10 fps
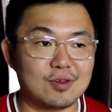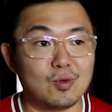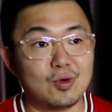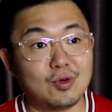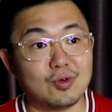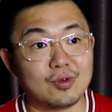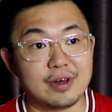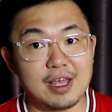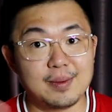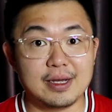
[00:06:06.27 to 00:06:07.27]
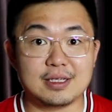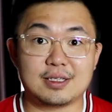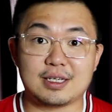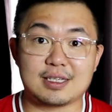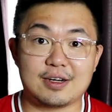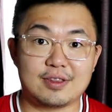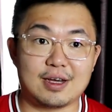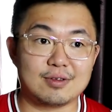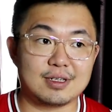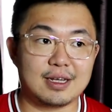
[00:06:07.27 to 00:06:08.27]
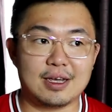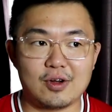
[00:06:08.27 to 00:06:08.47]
Whoa, neighbor is 600,000.